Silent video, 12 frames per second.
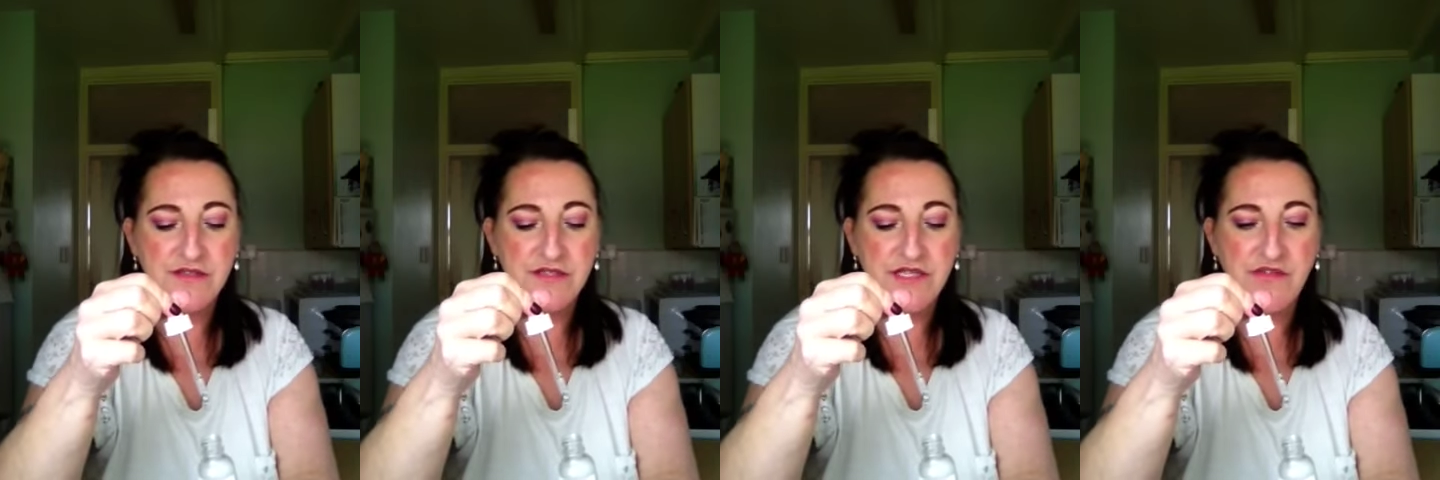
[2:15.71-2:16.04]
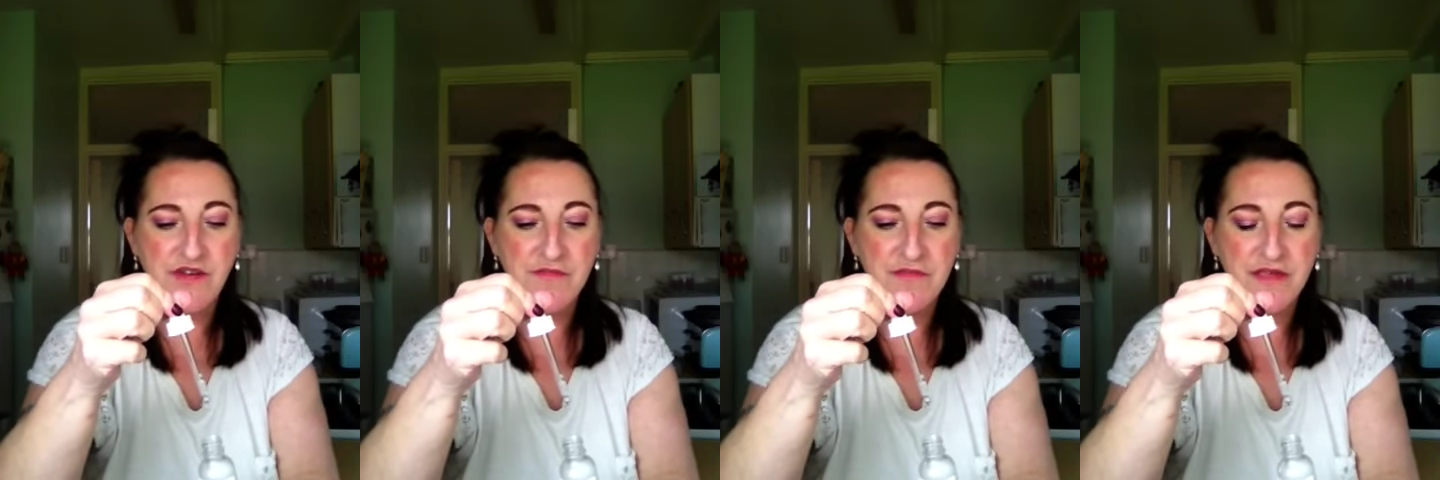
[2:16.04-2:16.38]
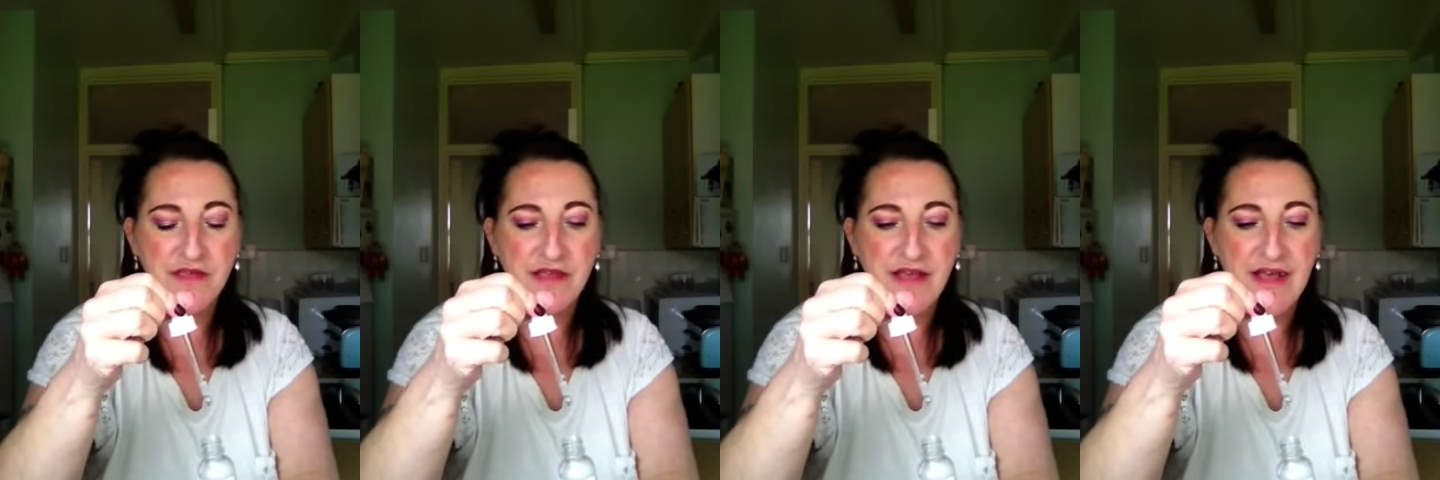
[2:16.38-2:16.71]
serum.
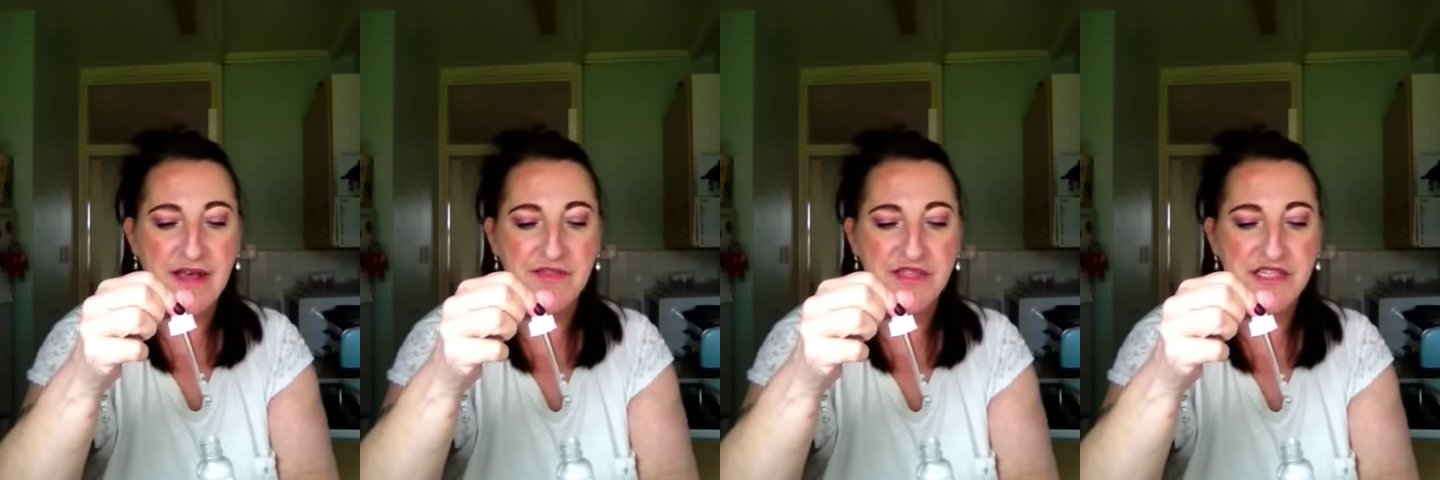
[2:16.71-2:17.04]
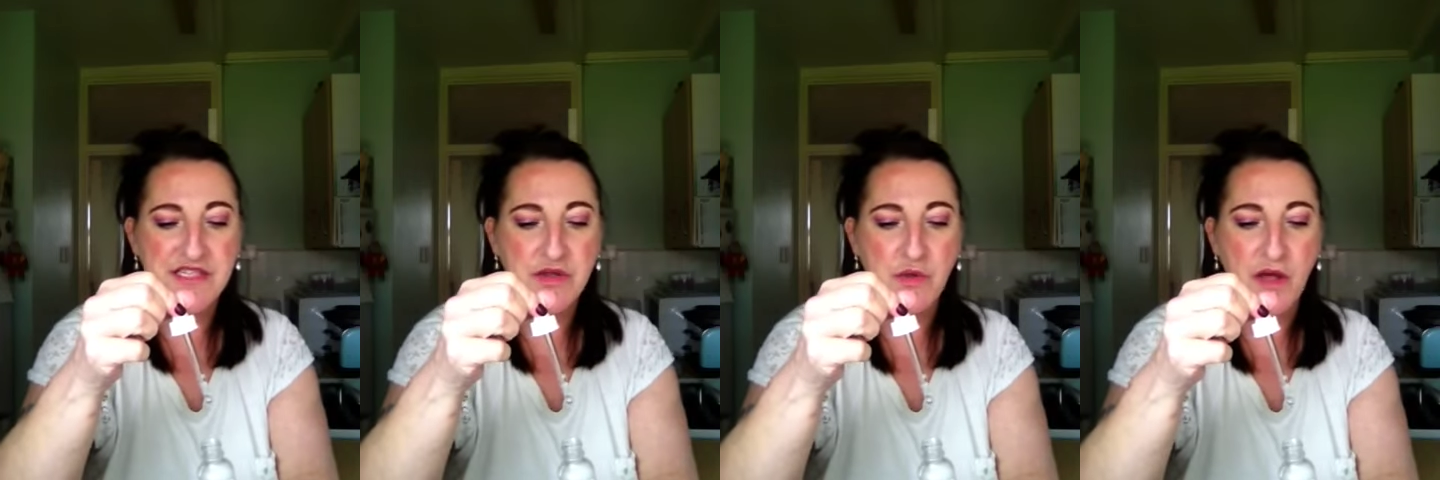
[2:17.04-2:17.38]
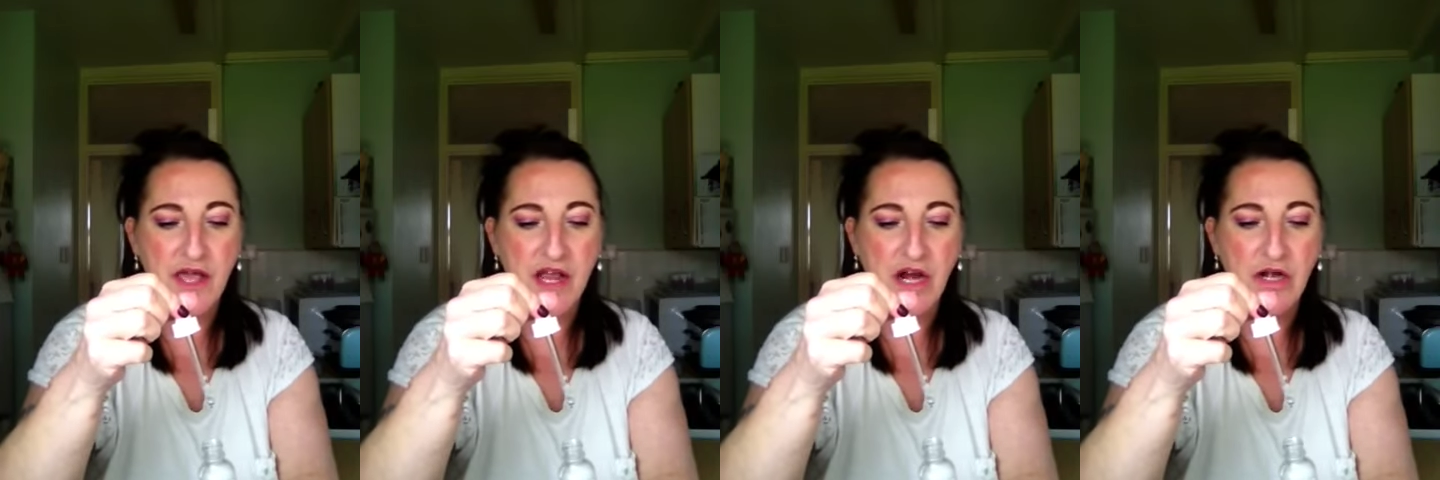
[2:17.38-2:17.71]
And this is
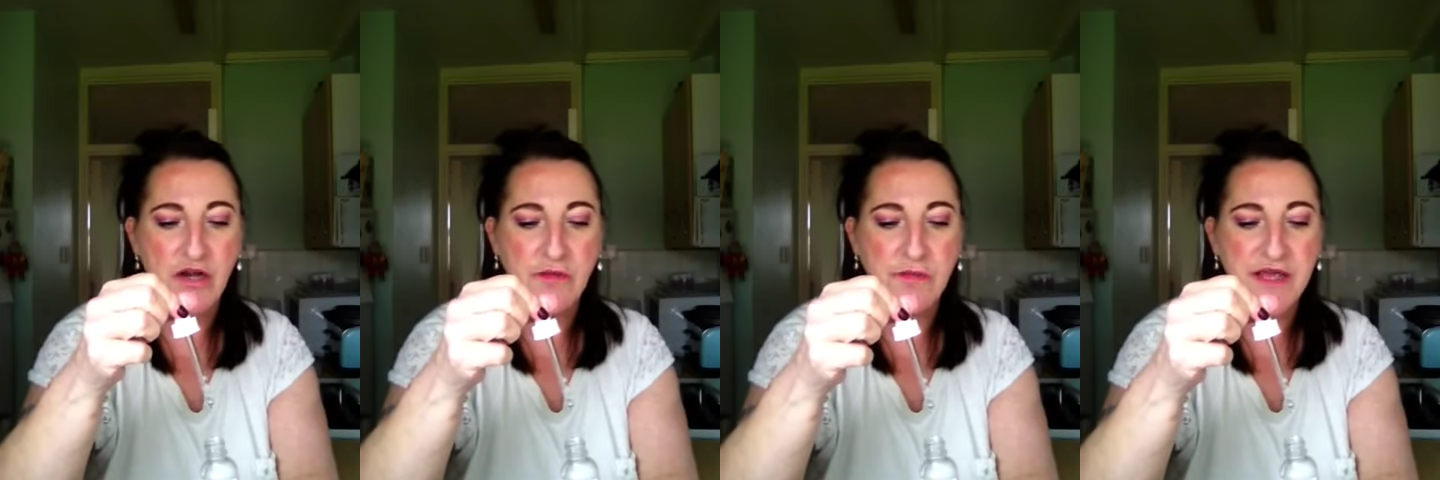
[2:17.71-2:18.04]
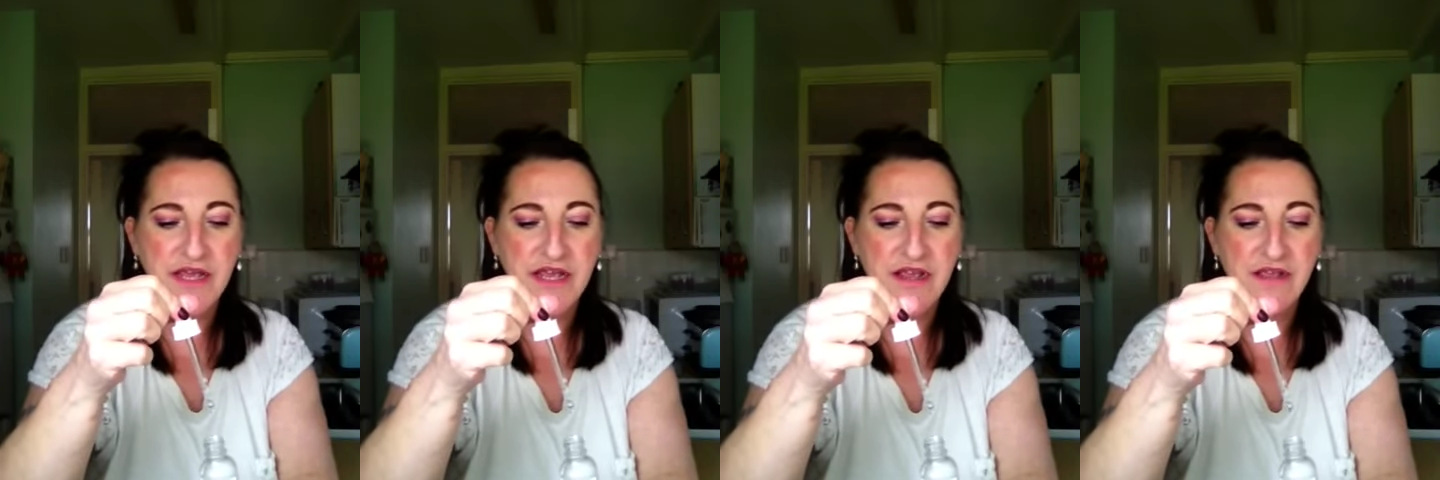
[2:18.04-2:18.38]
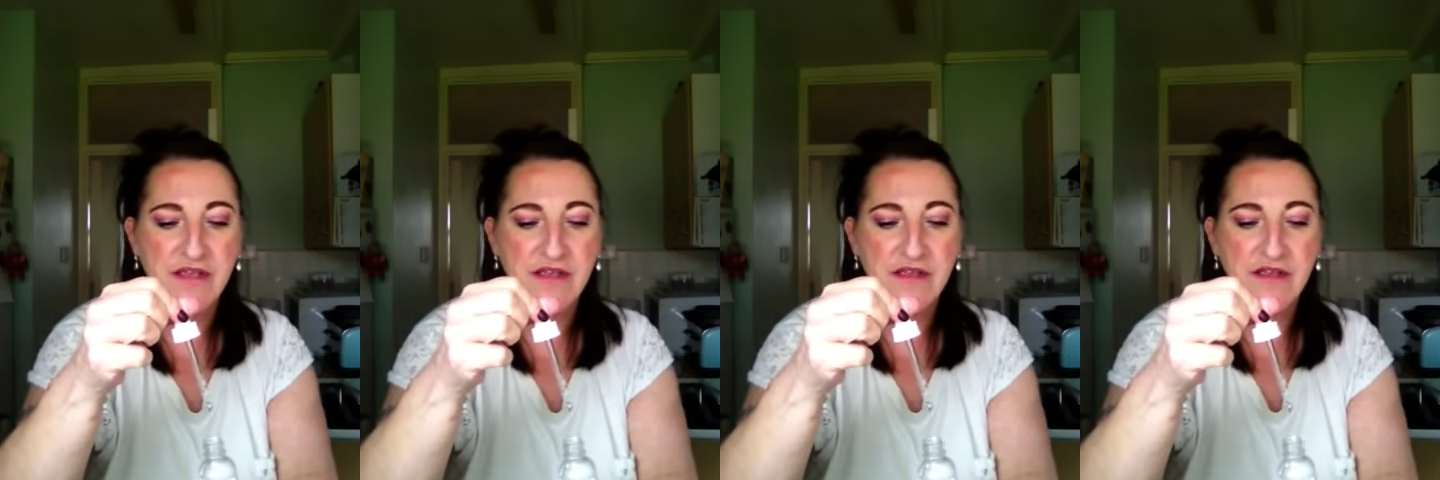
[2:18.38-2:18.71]
quite a gloopy
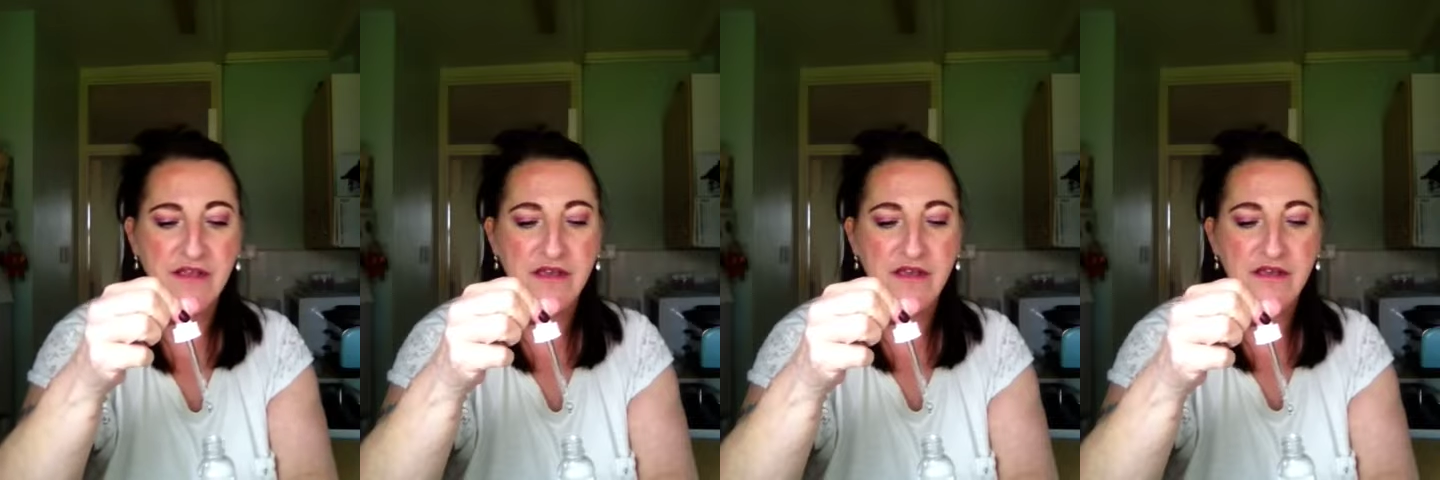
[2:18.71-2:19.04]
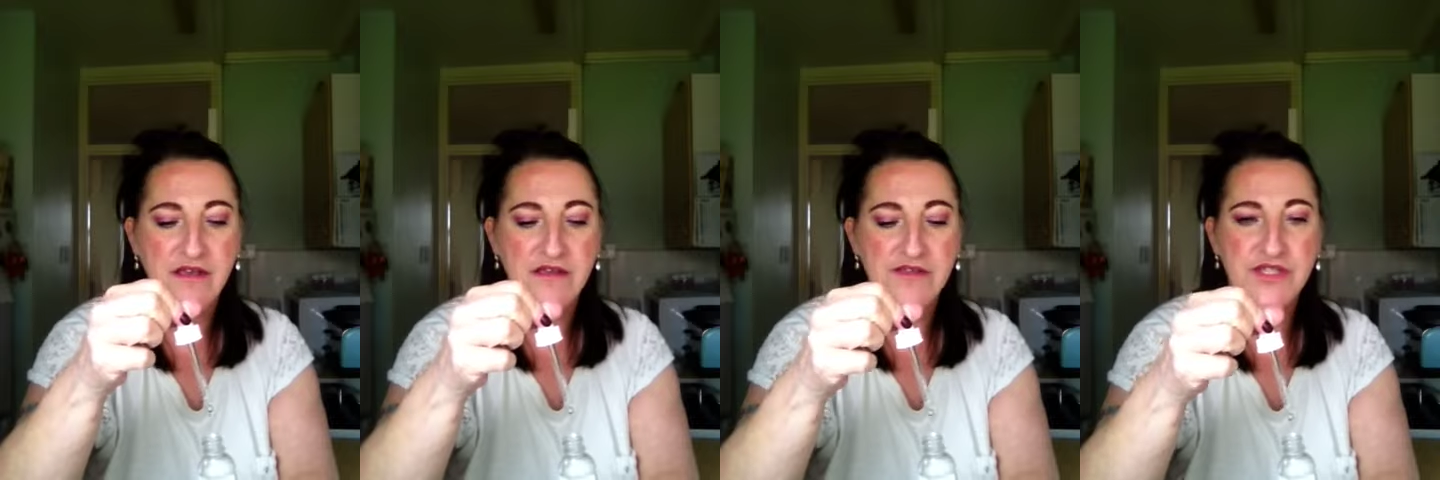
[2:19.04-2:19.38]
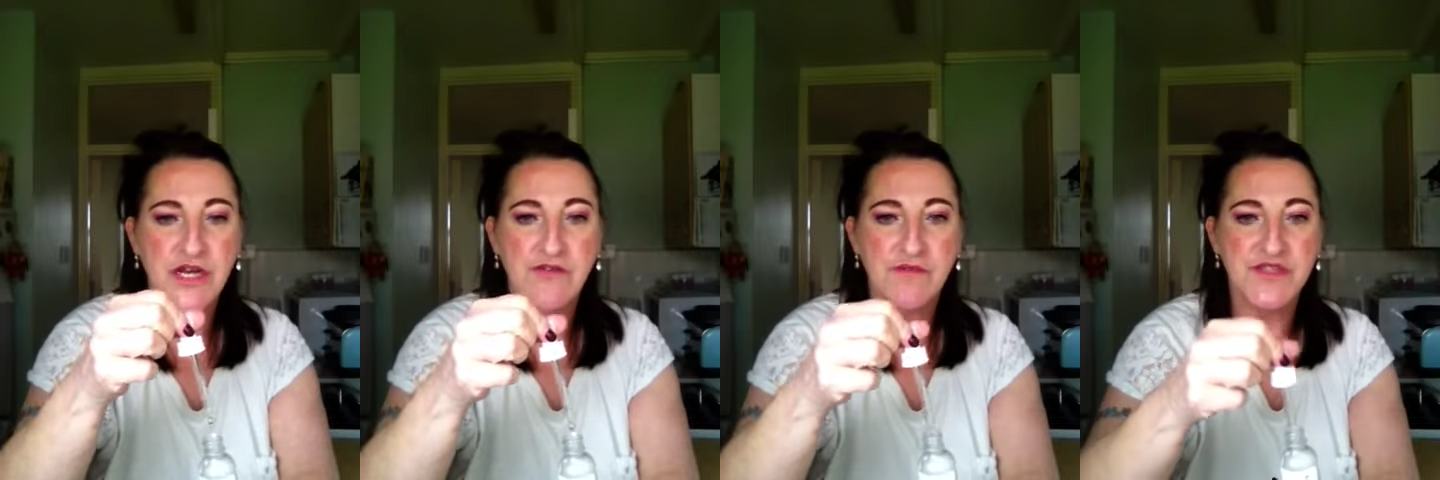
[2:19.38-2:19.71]

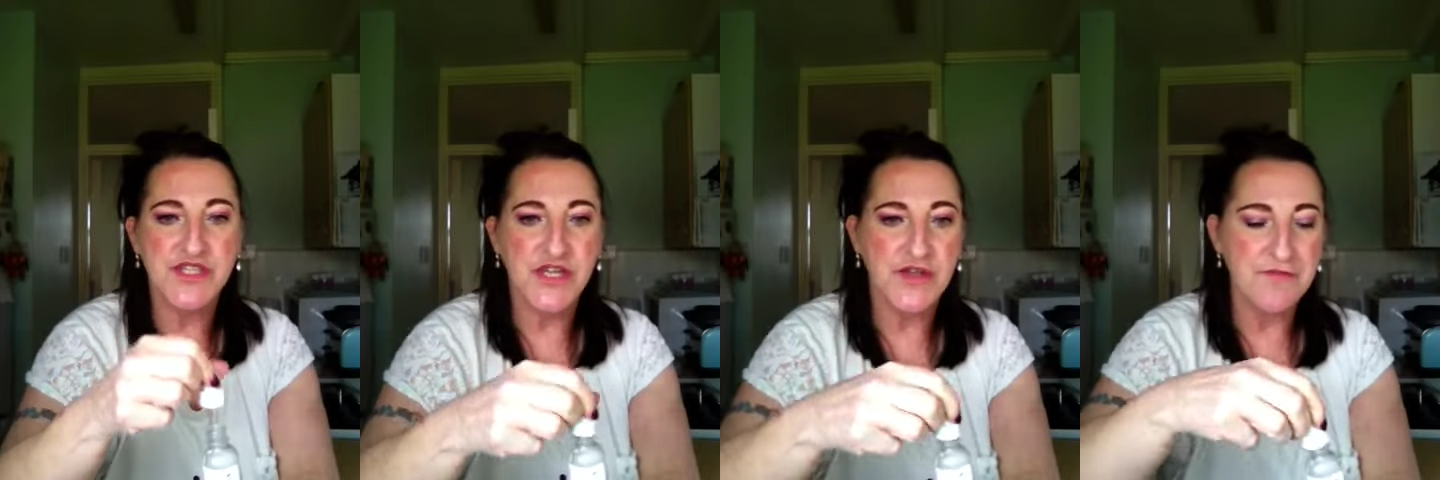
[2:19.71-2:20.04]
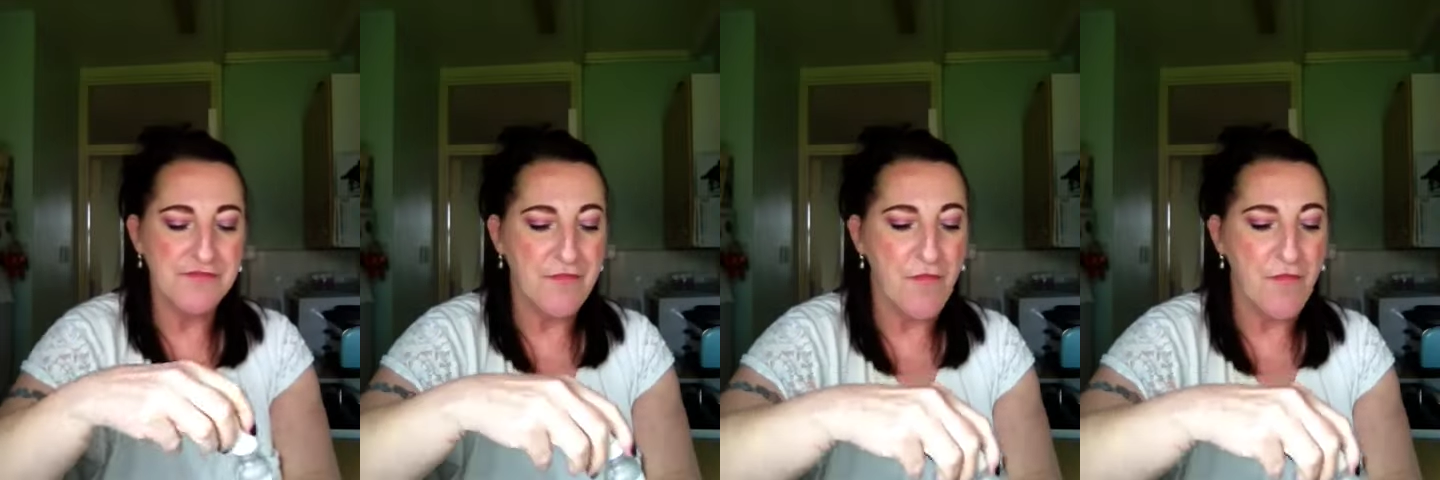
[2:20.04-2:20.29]
serum too.